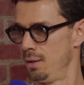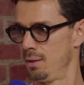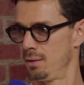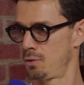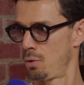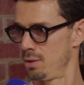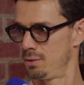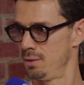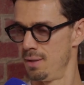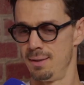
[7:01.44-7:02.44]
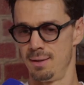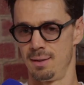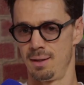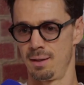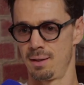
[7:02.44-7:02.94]
It's crazy.
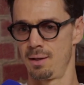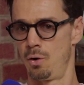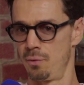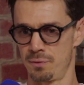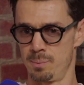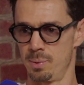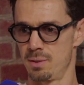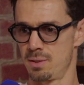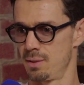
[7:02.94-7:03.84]
And then off the pitch,